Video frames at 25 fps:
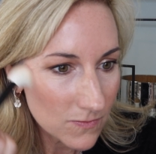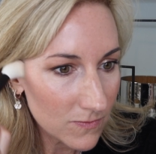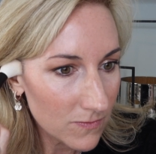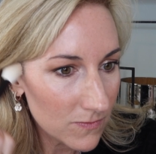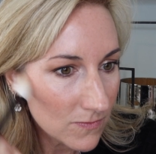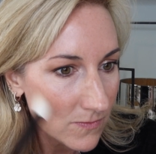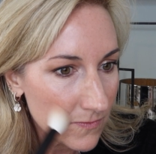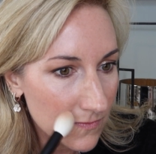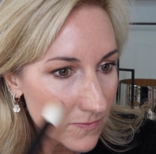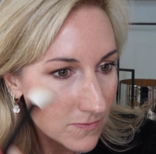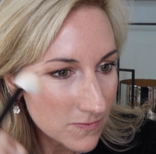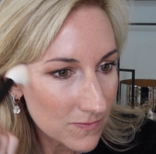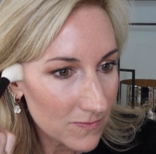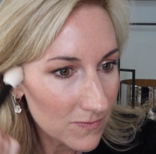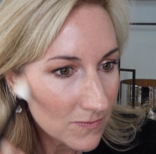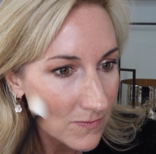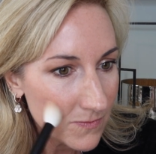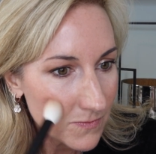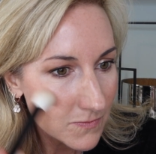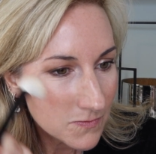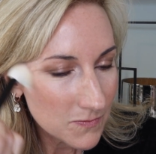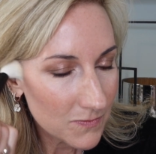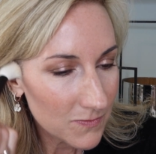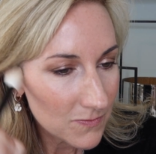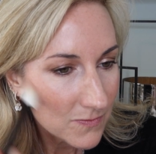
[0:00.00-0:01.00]

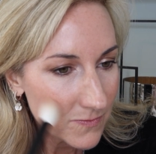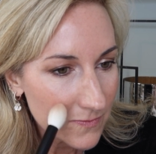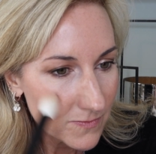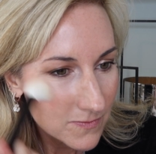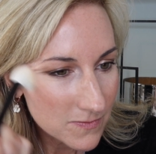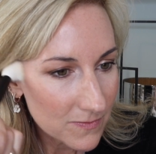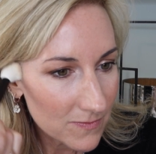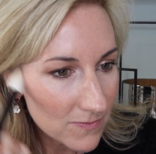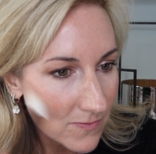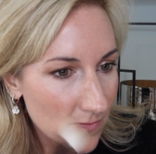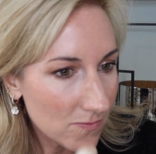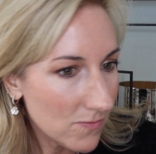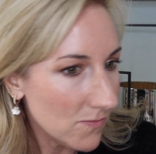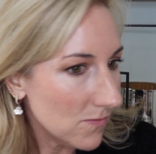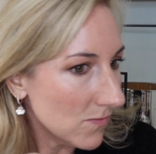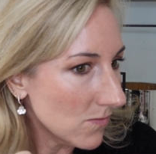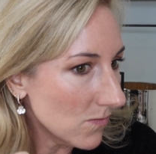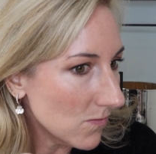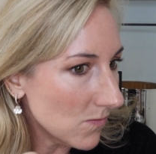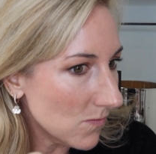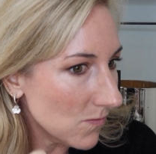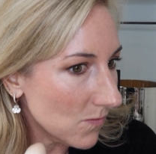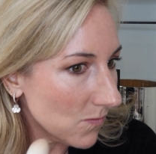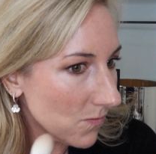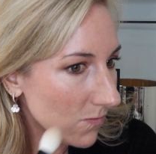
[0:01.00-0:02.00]

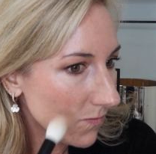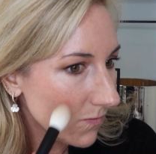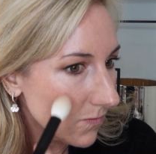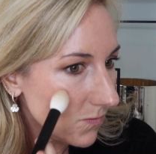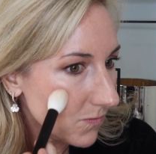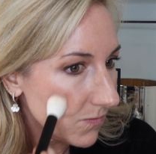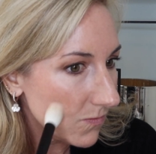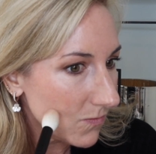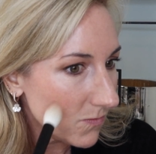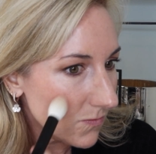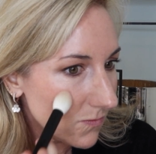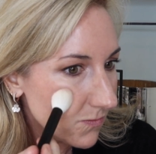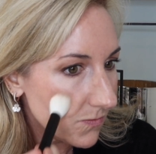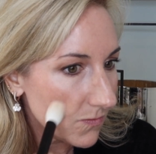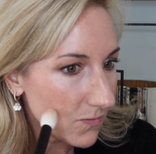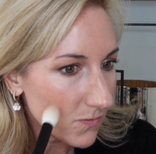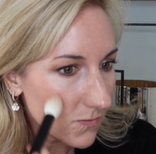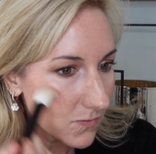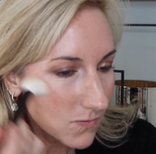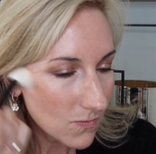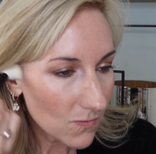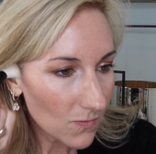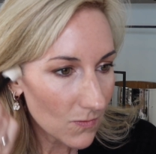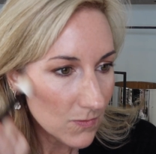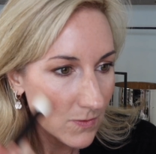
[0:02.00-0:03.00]

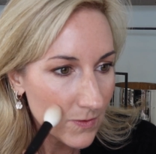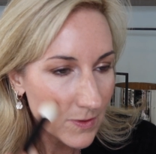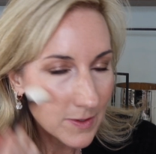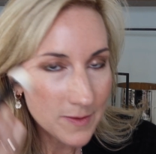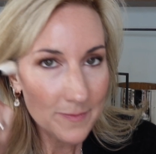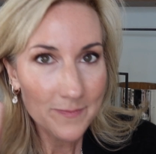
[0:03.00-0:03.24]
Nobody speaks.